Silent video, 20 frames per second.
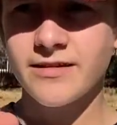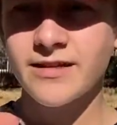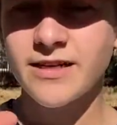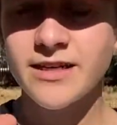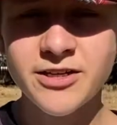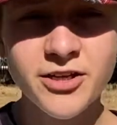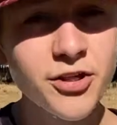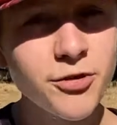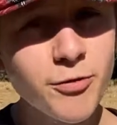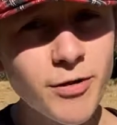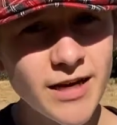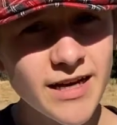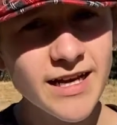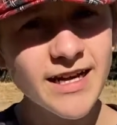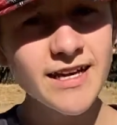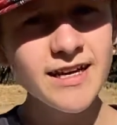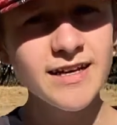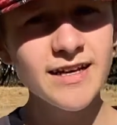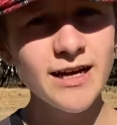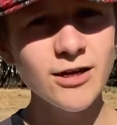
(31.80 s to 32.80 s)
a
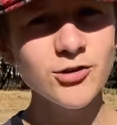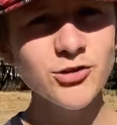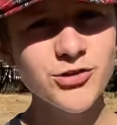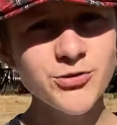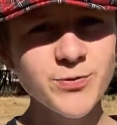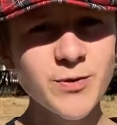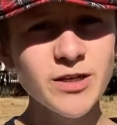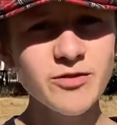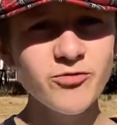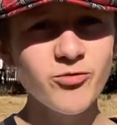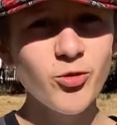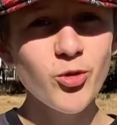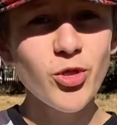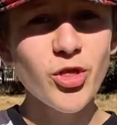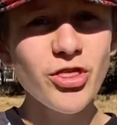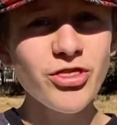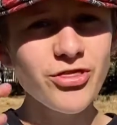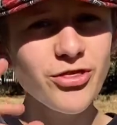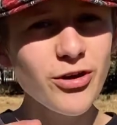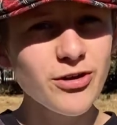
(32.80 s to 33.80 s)
Q&A announcement for
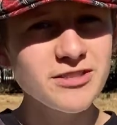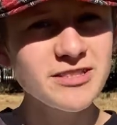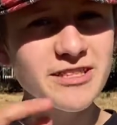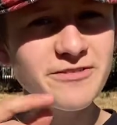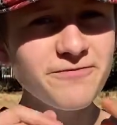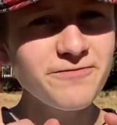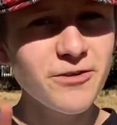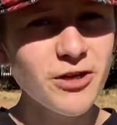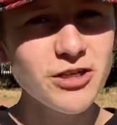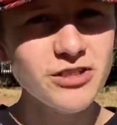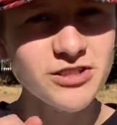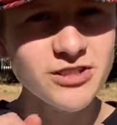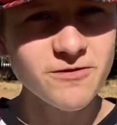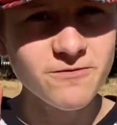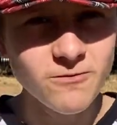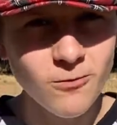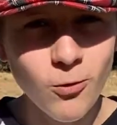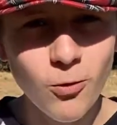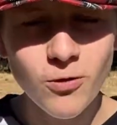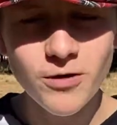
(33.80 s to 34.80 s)
the 31st
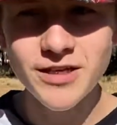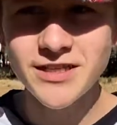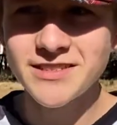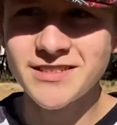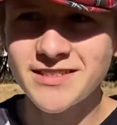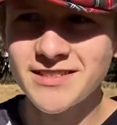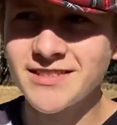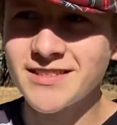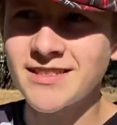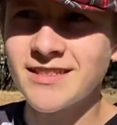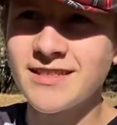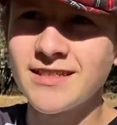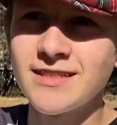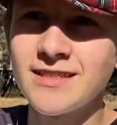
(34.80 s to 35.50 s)
of August.